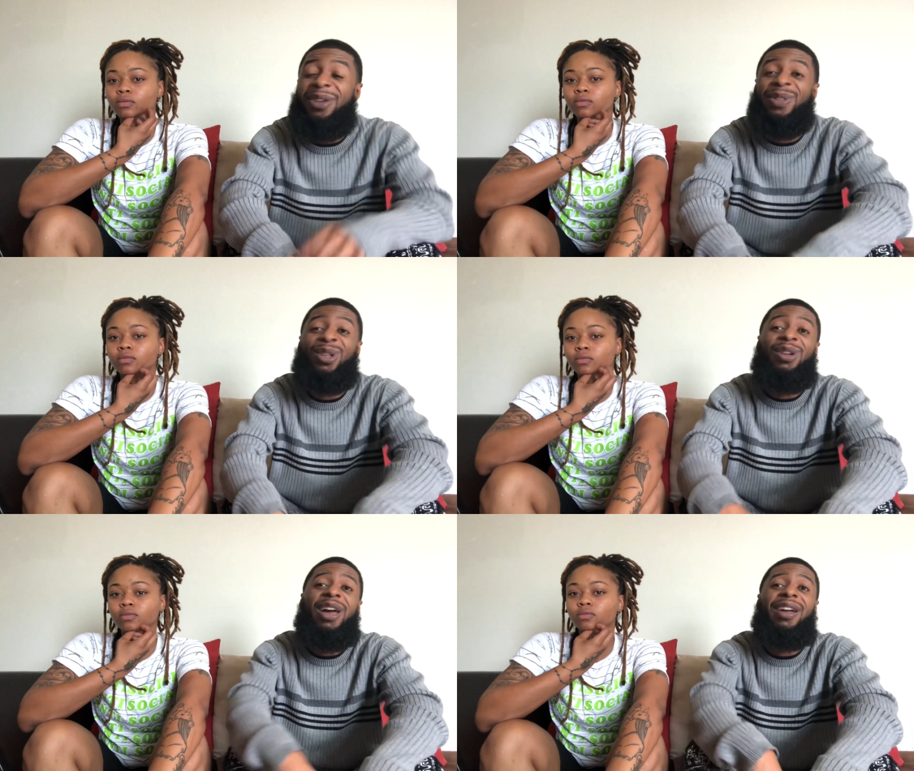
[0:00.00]
Speaker 1: that
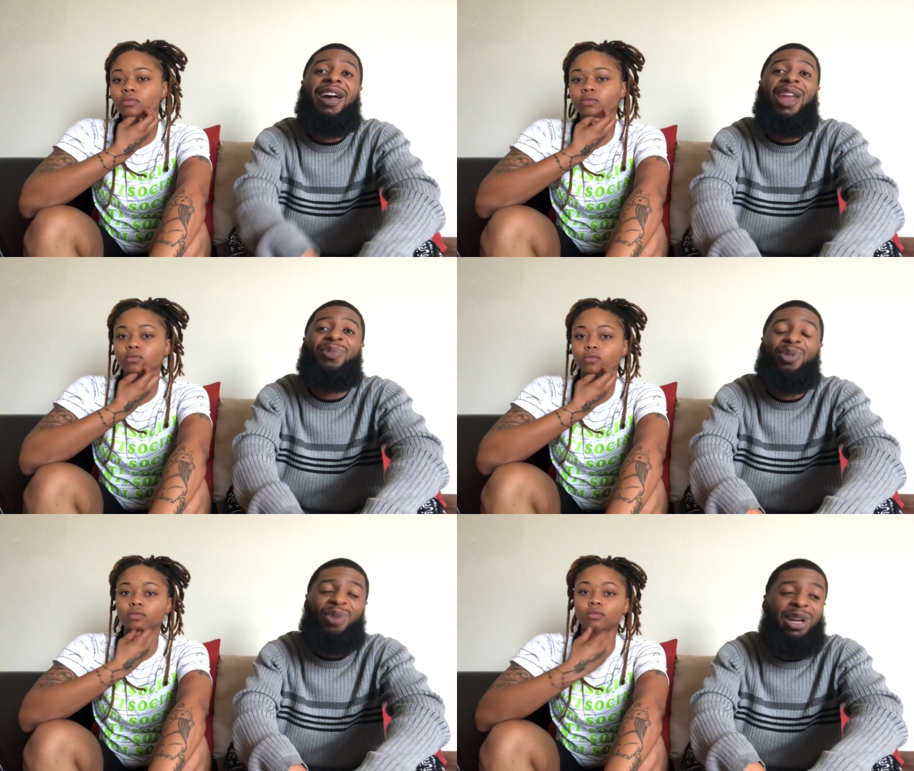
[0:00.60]
they're not
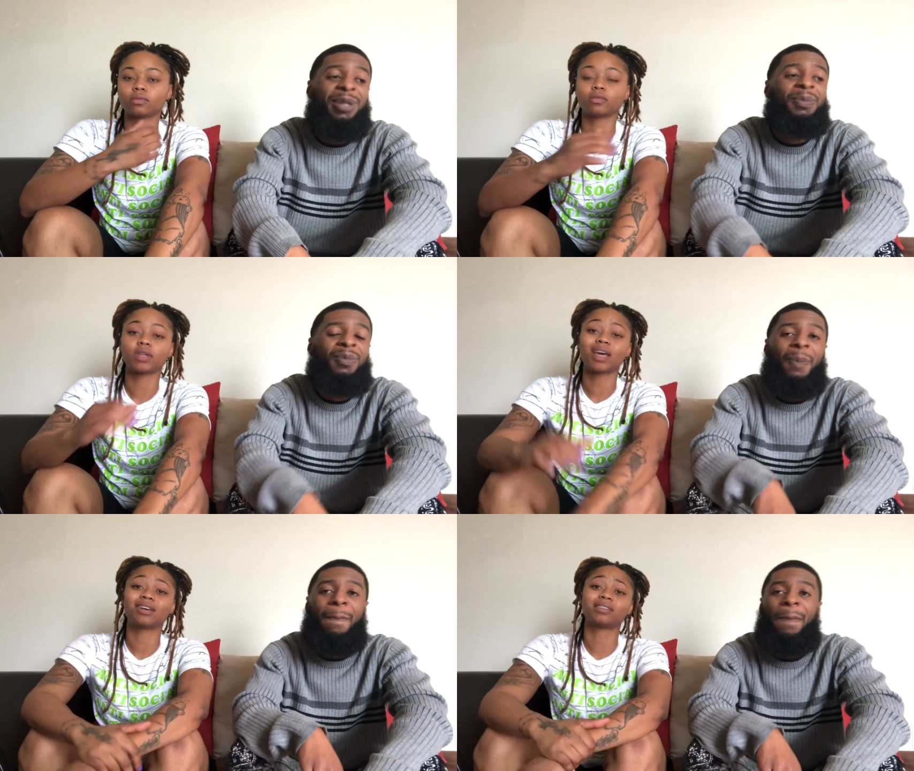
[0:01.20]
accountable. But
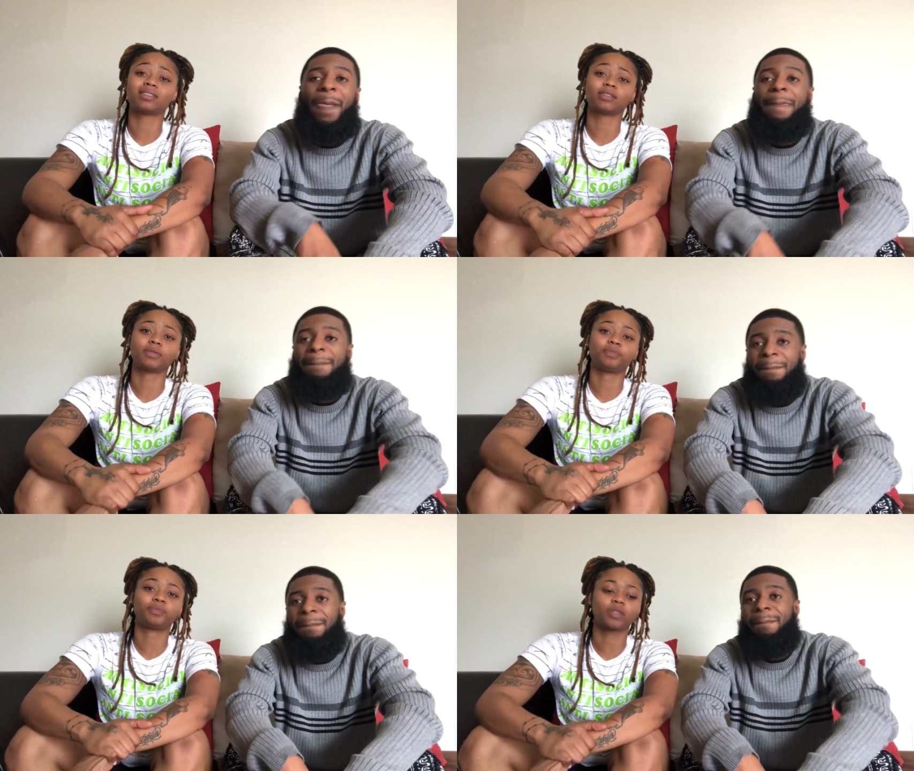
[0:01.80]
Speaker 2: yes,
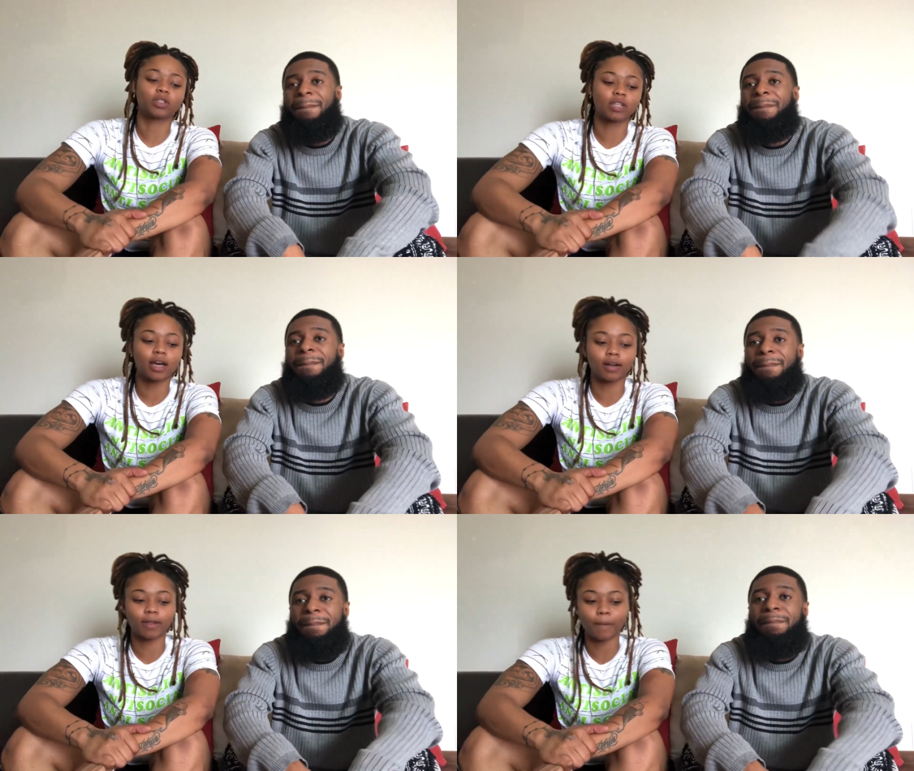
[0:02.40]

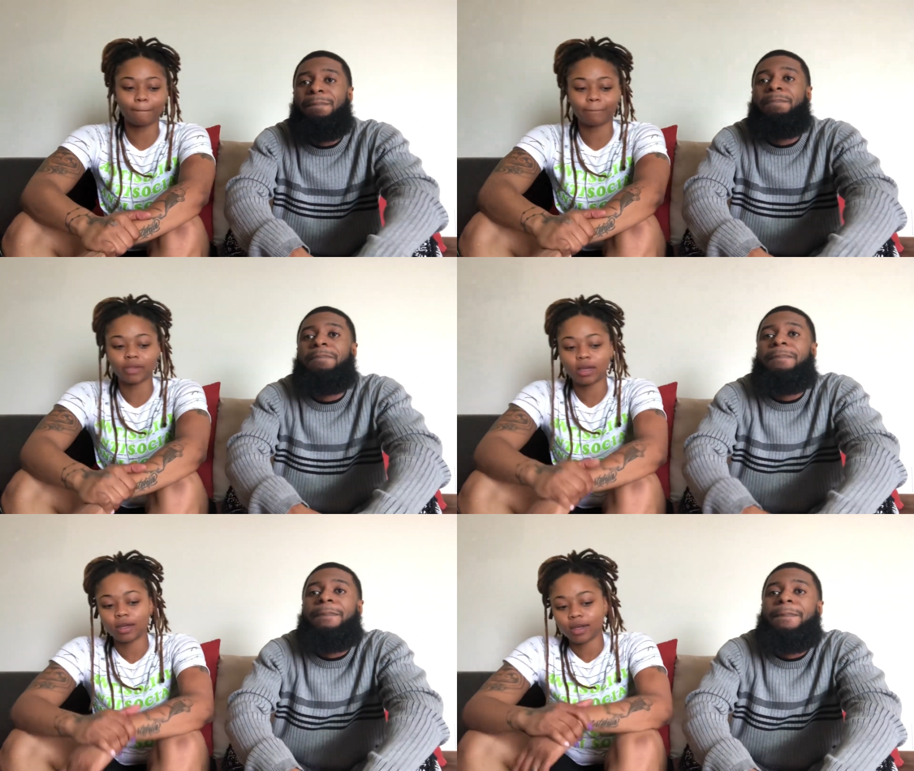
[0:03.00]
exactly.
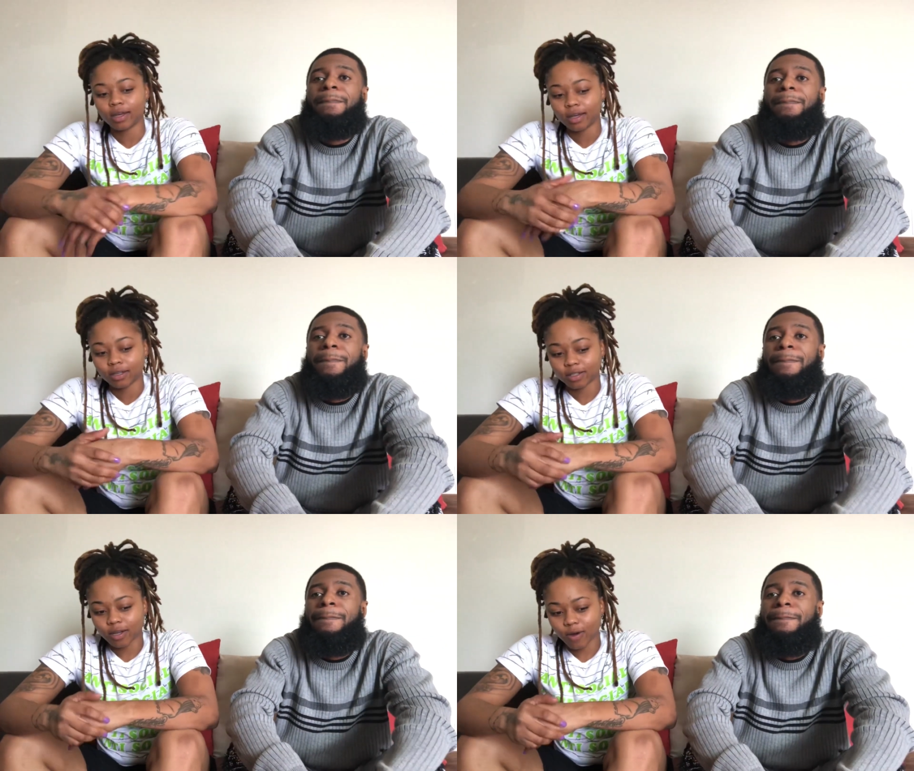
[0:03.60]

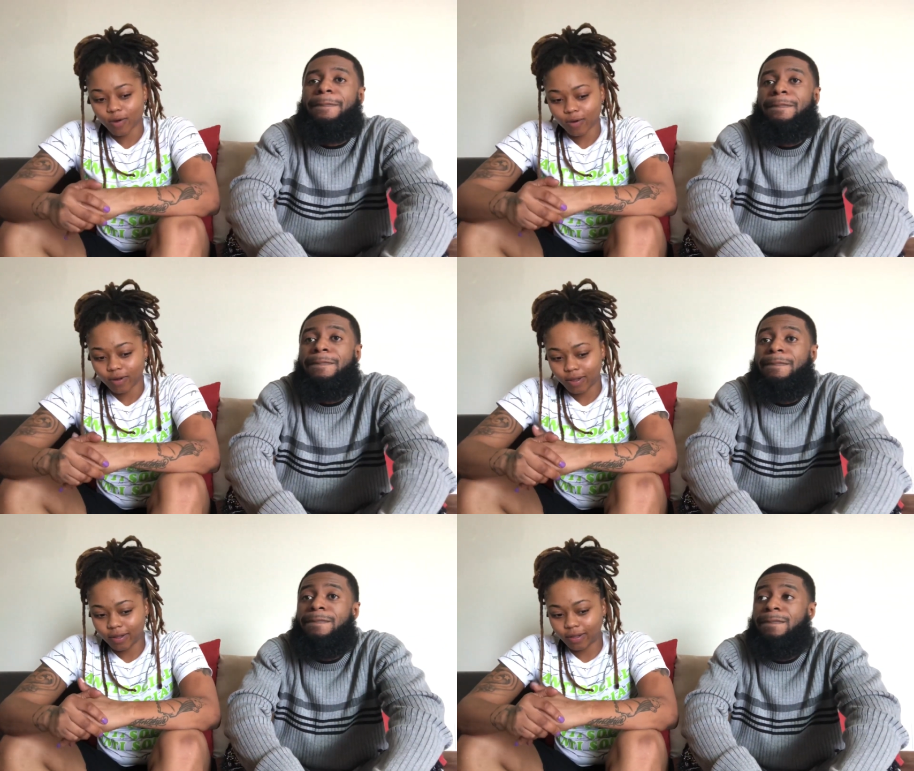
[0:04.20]
So
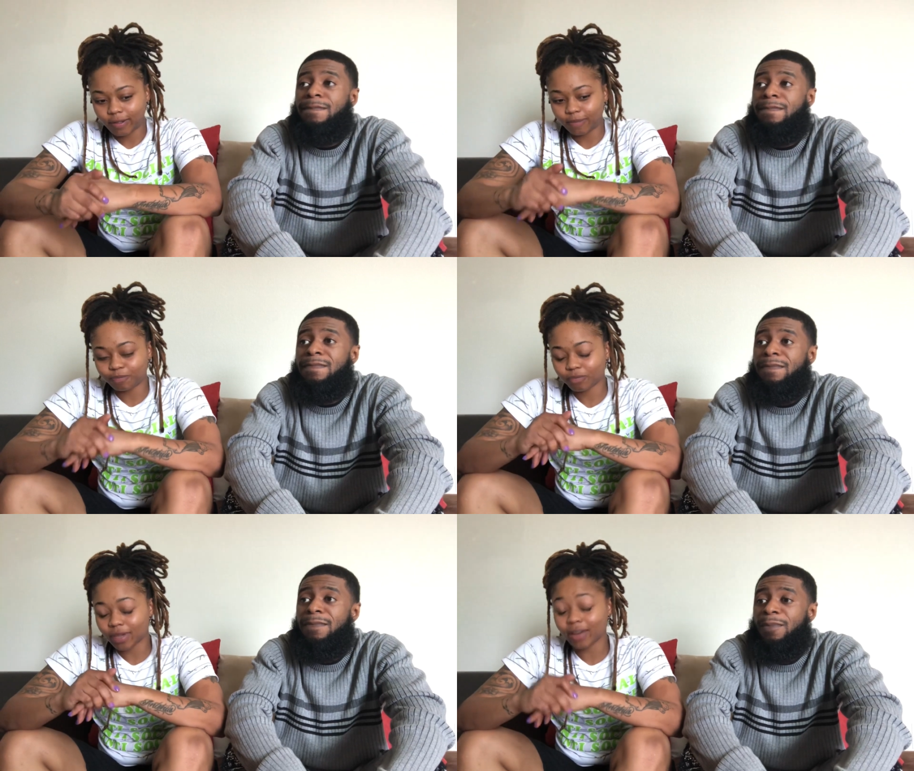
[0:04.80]

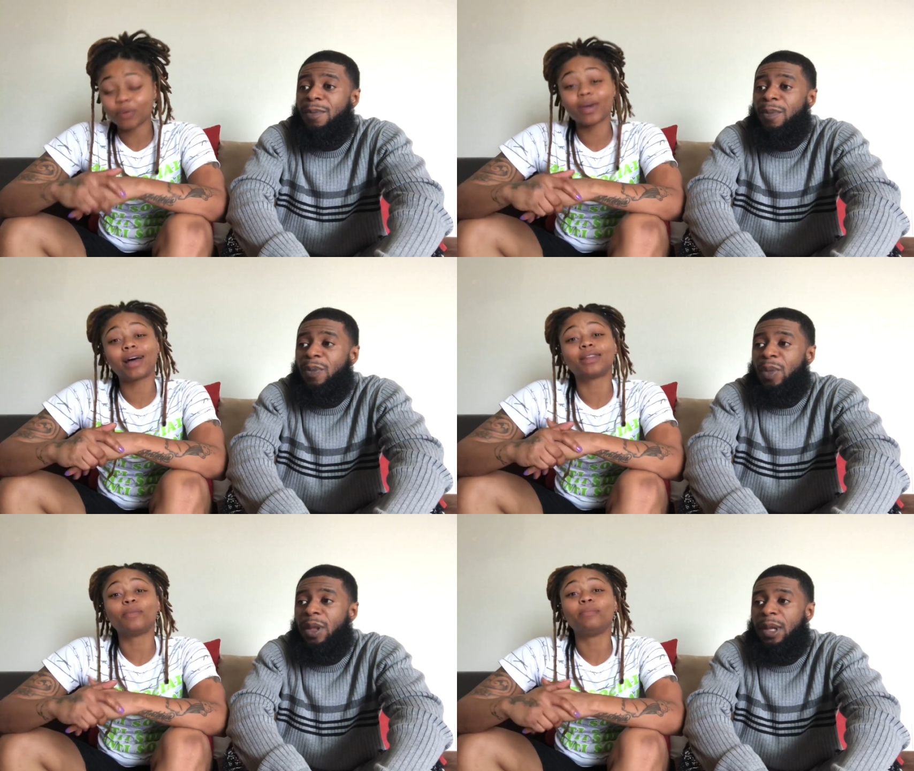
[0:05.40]
now that we
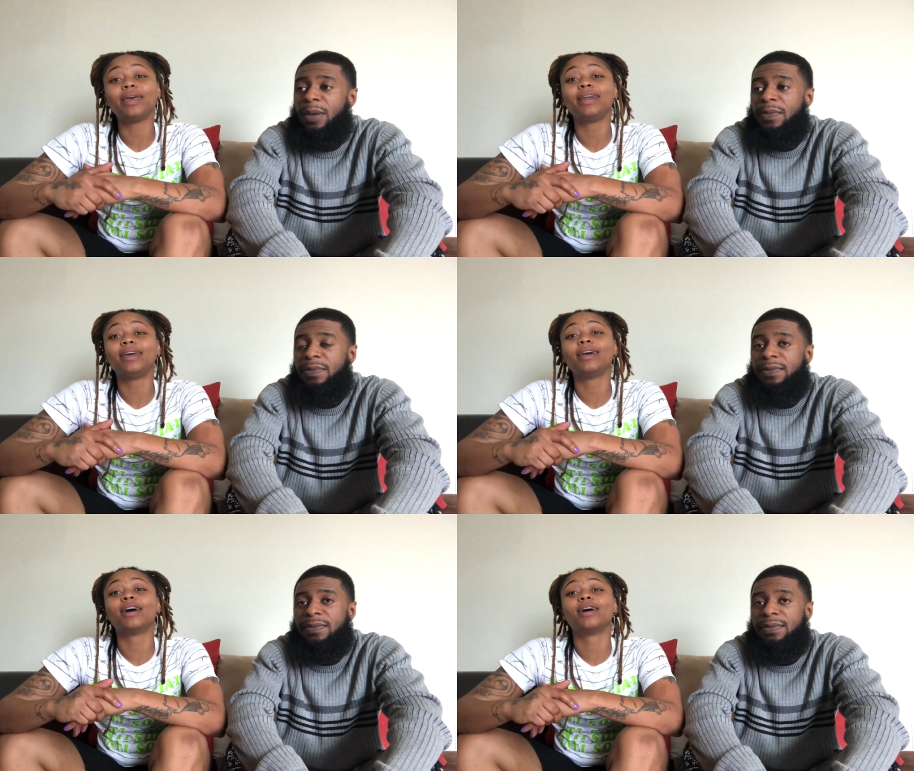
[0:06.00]
got the
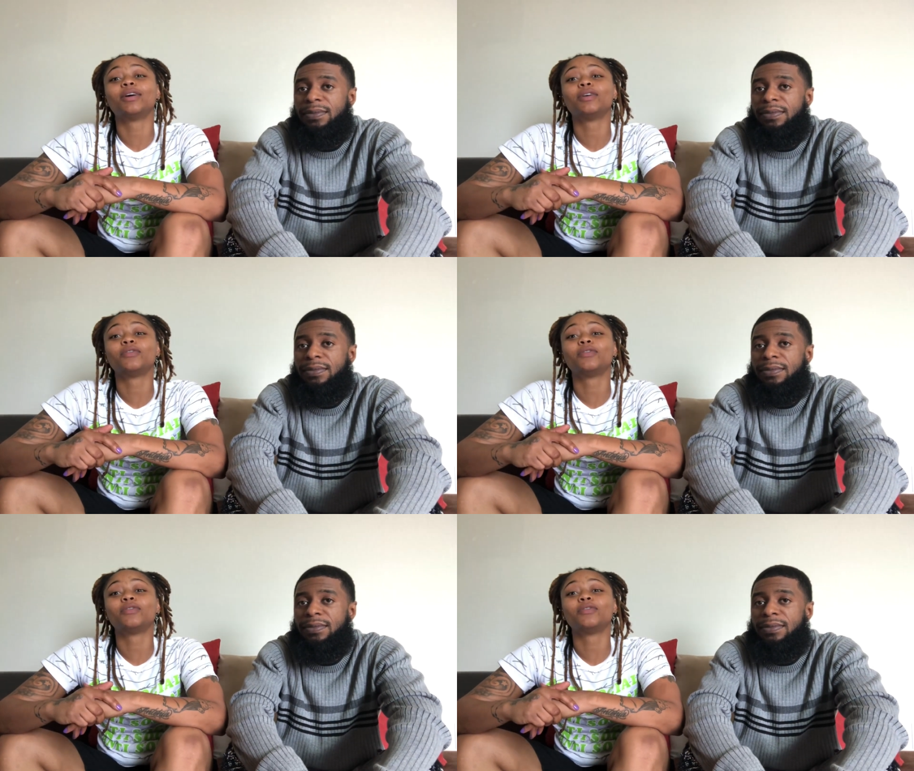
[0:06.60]
meaning of